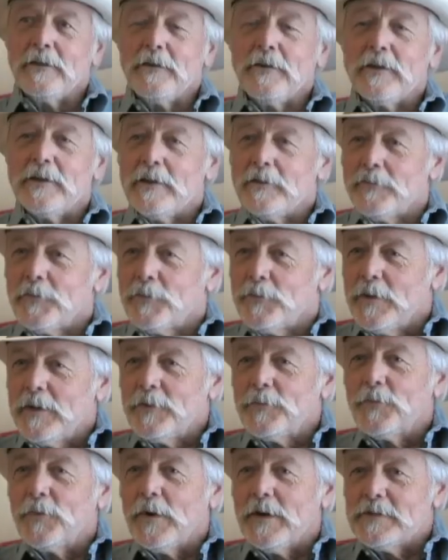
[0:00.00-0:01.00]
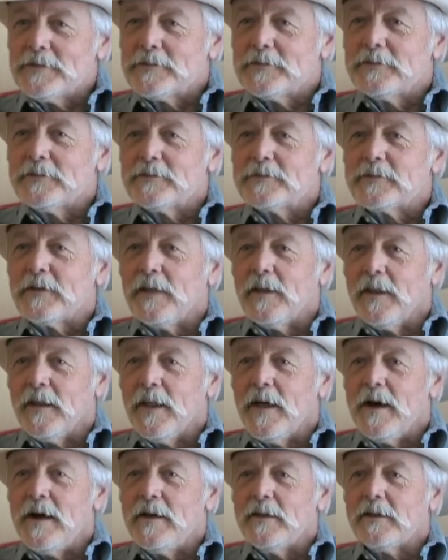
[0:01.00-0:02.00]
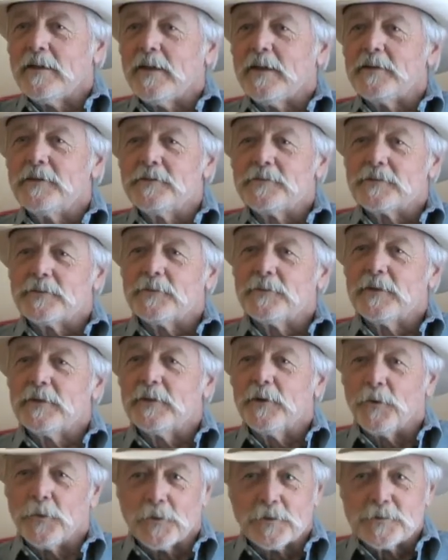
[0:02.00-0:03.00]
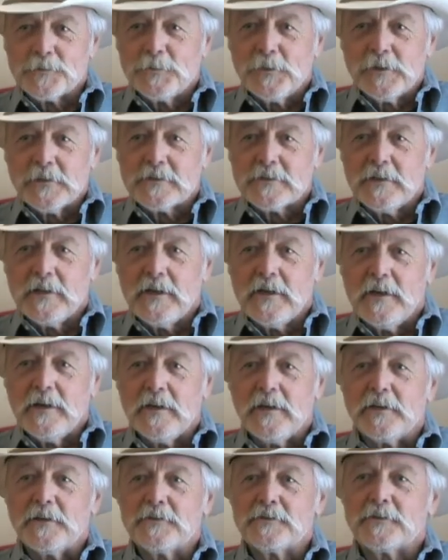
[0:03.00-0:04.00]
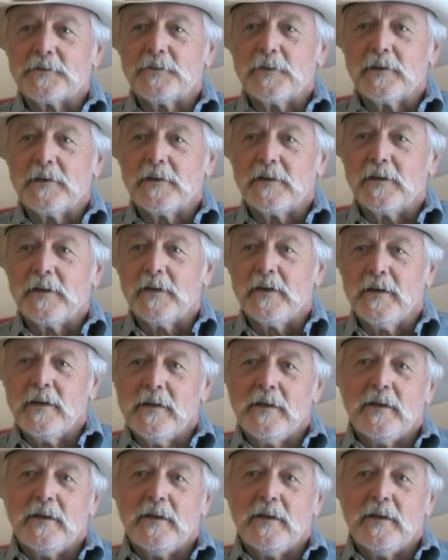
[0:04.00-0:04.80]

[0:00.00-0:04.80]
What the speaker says: know, I never read Westerns a lot. I used to read horse books a lot. I used to read uh,